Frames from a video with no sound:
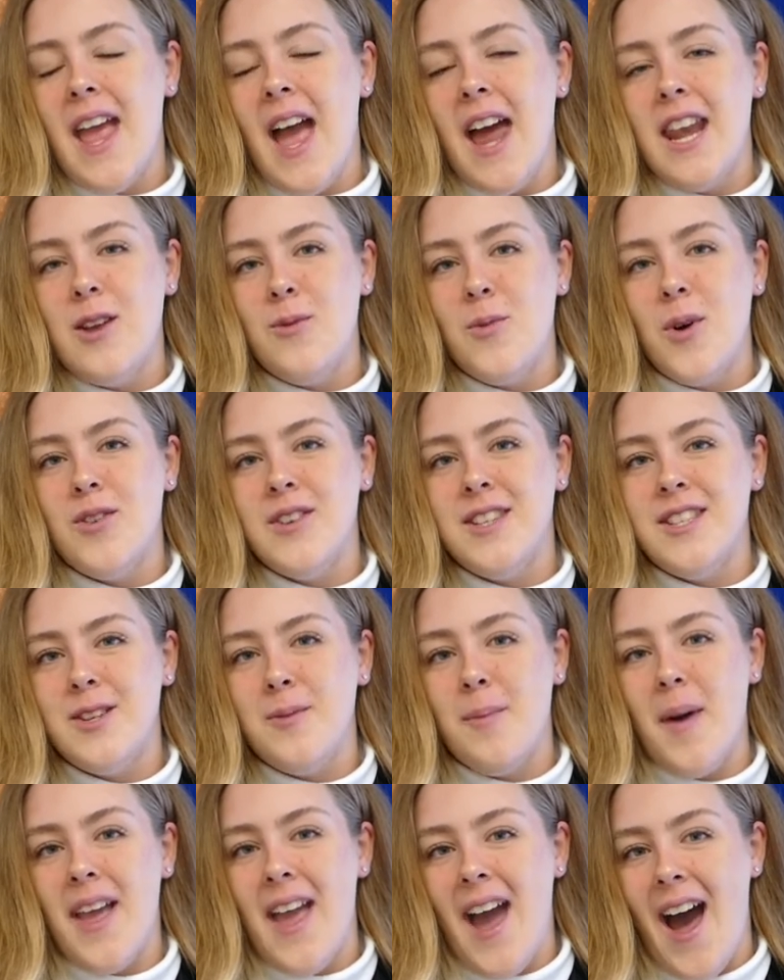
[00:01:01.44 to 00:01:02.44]
any worries you
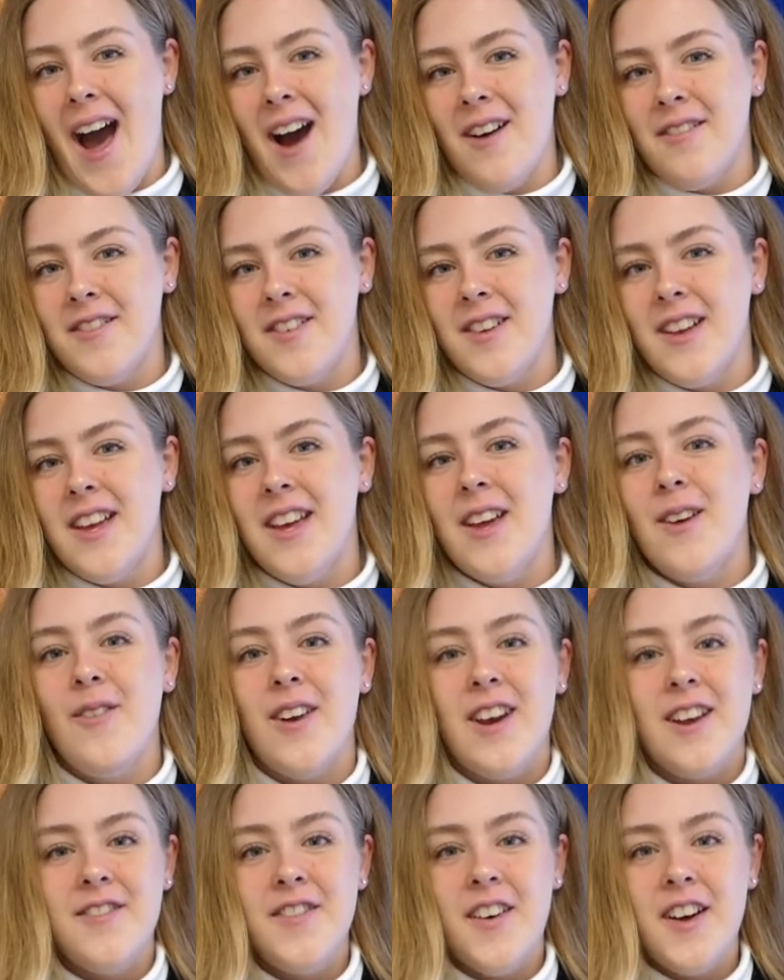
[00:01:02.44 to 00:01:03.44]
may have.
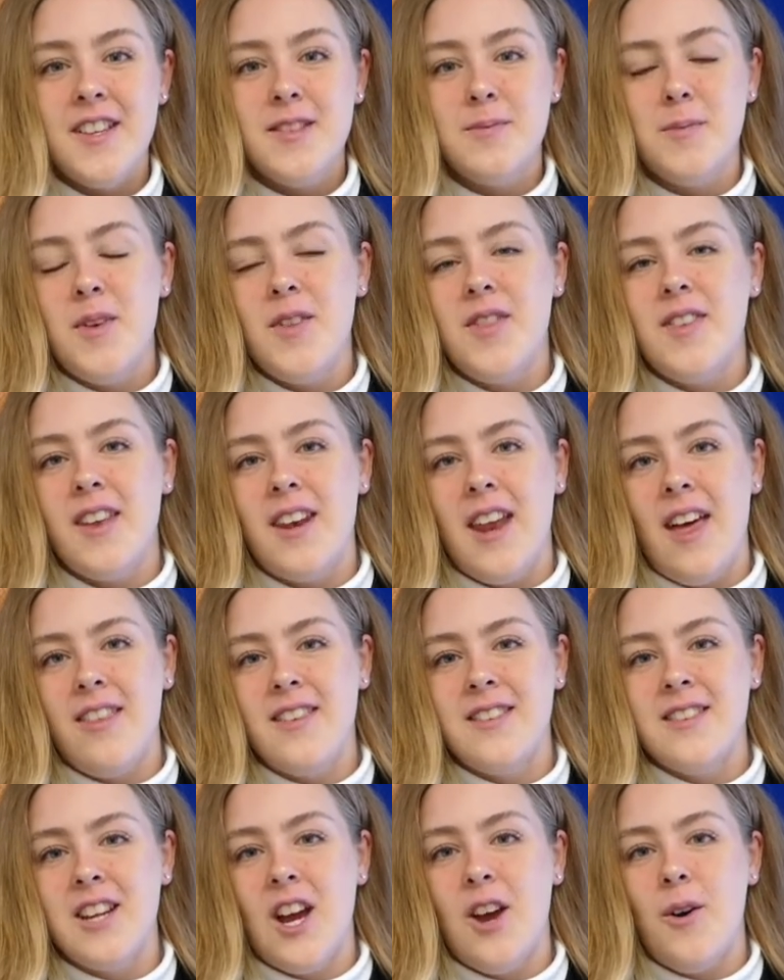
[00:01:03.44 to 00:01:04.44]
When I first moved to
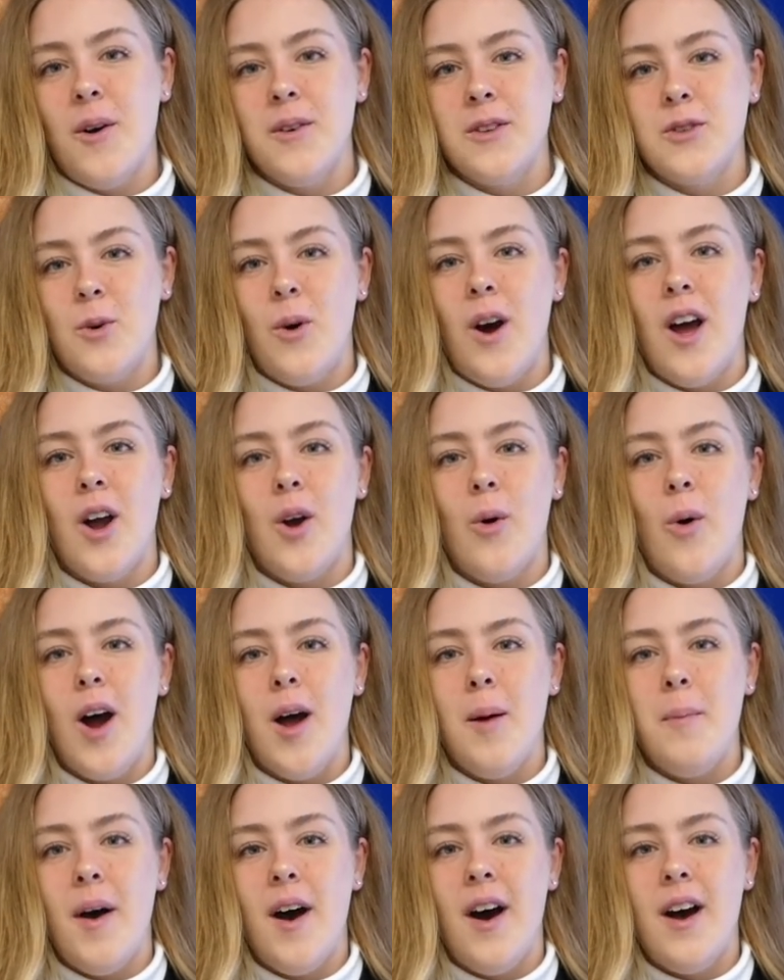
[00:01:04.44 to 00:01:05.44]
Neverstow, I was quite a
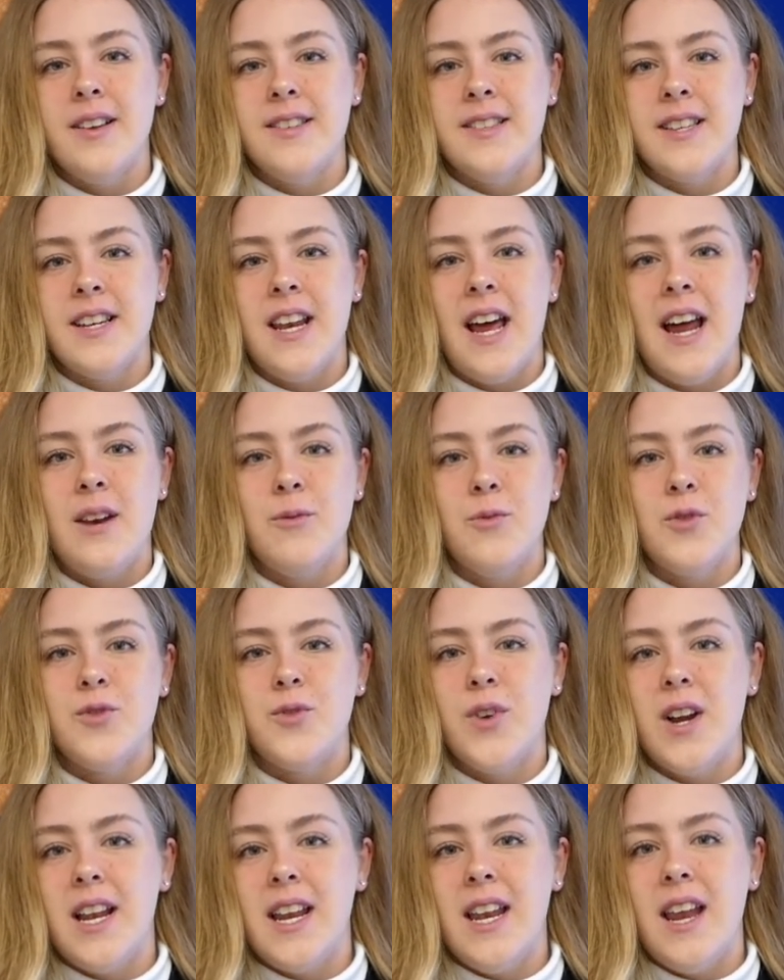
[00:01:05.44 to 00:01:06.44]
quiet person and was
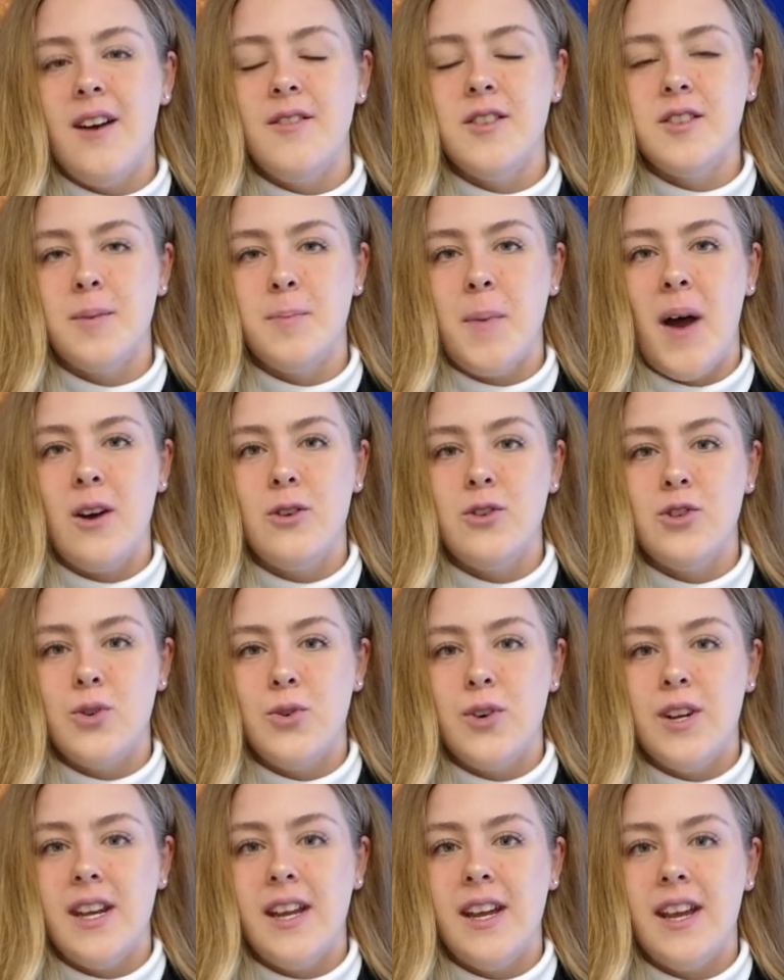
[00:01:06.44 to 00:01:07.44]
really nervous about
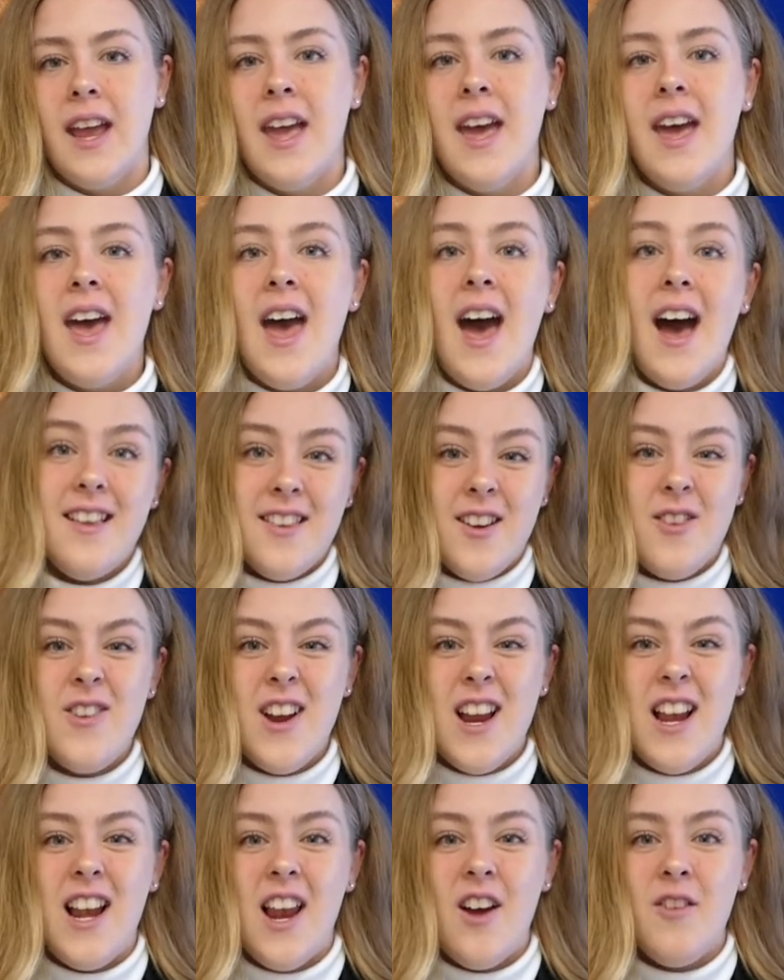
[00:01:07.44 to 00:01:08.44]
joining, as I
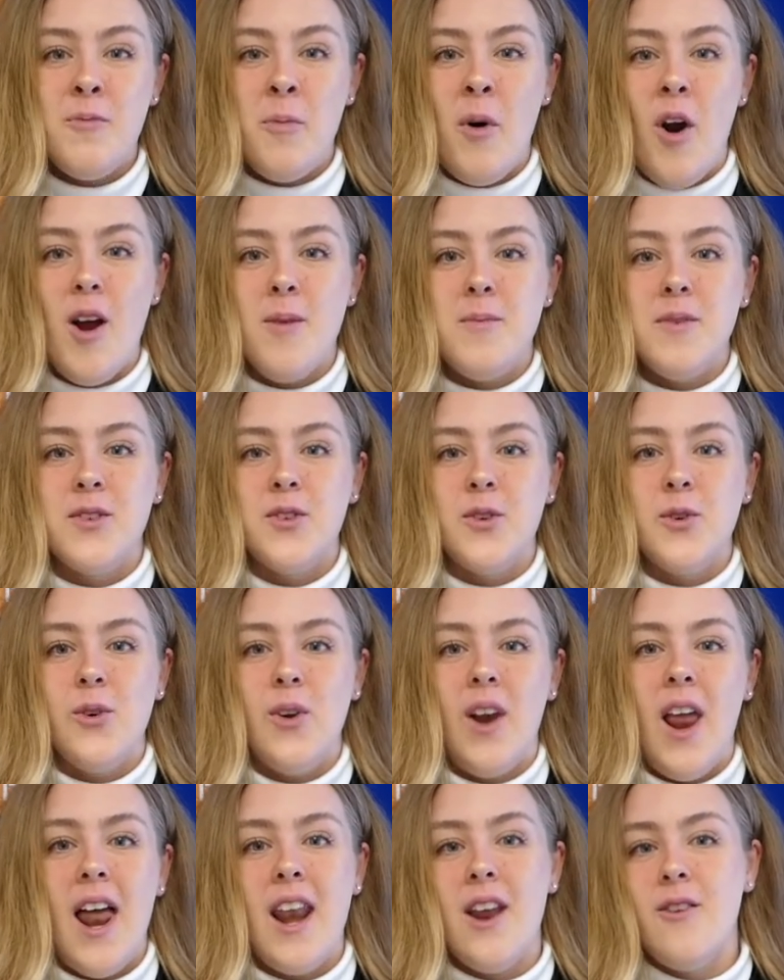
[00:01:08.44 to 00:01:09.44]
really loved primary school
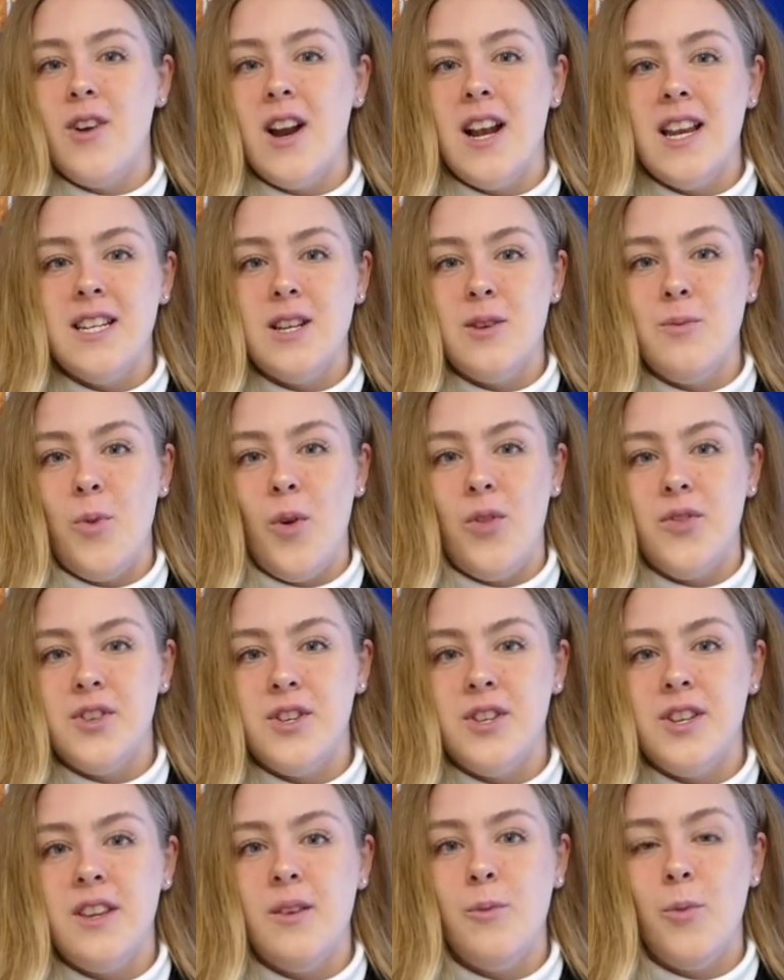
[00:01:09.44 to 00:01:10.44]
and I really didn't
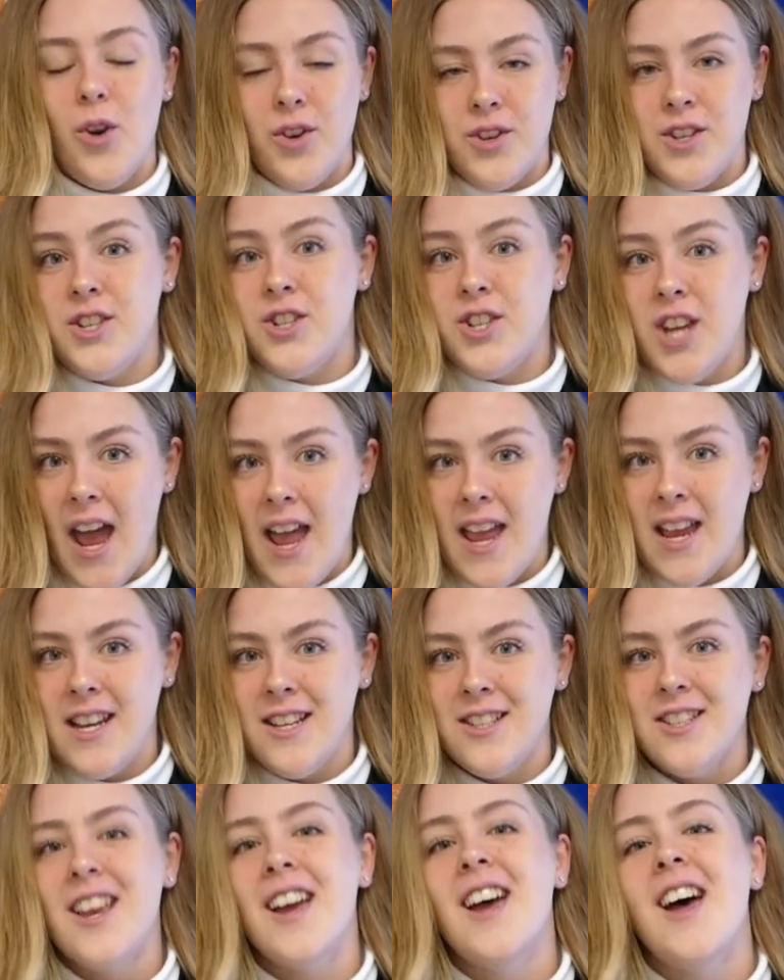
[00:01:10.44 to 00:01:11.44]
want to
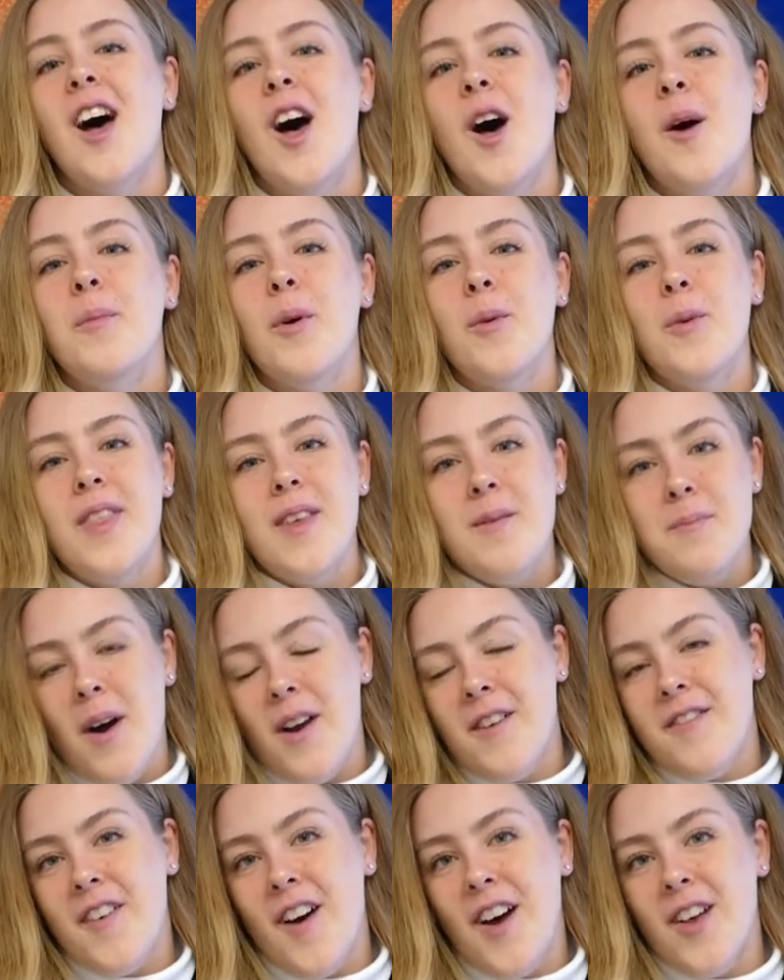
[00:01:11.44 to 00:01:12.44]
change. But within
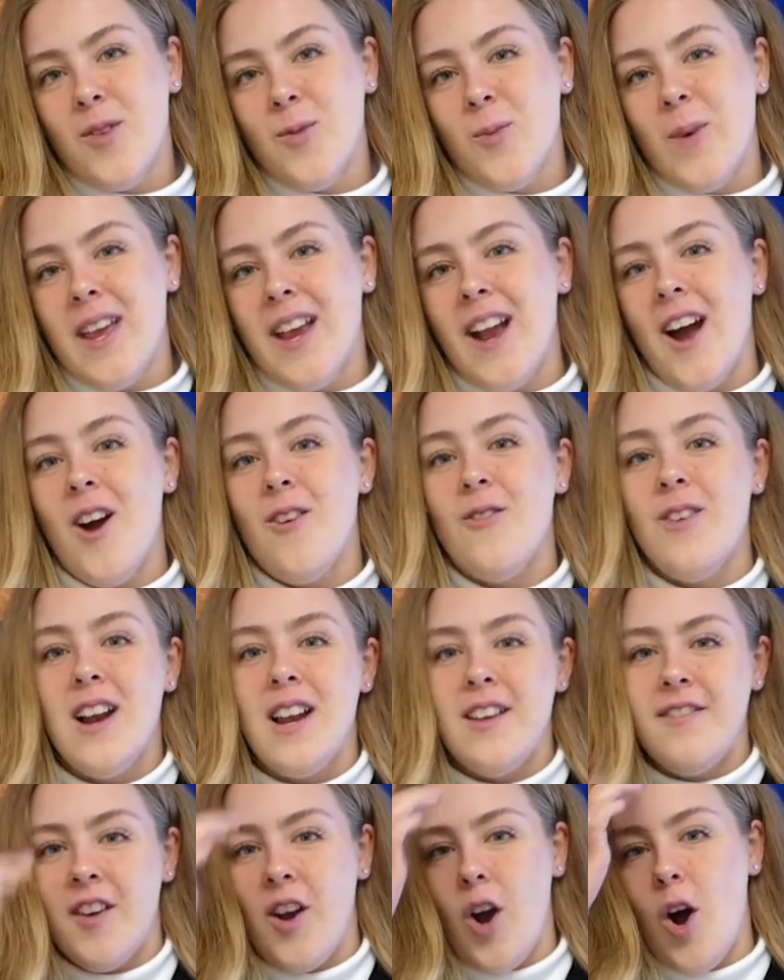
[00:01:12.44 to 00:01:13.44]
my first week, I
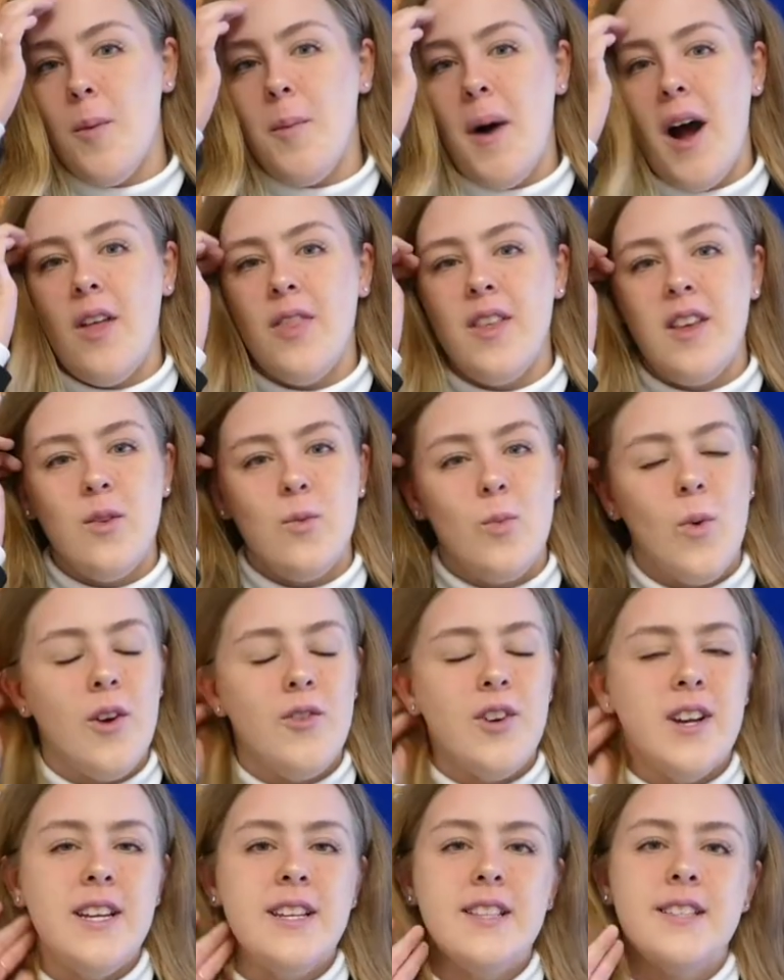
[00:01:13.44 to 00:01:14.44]
really forgot about these
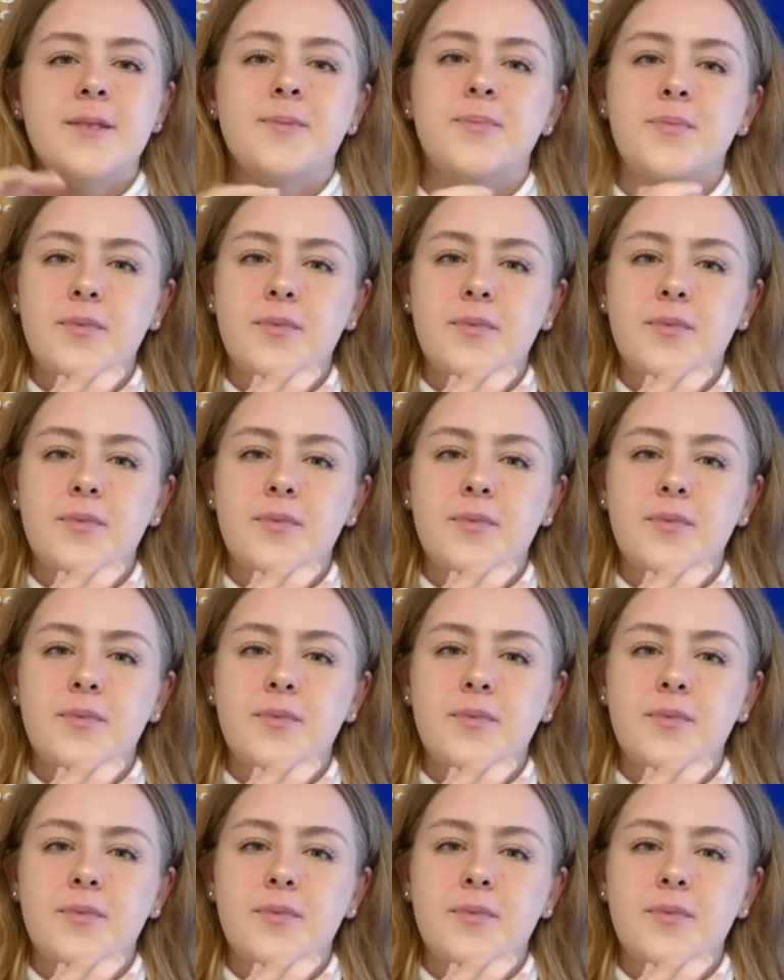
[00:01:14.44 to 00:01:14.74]
worries.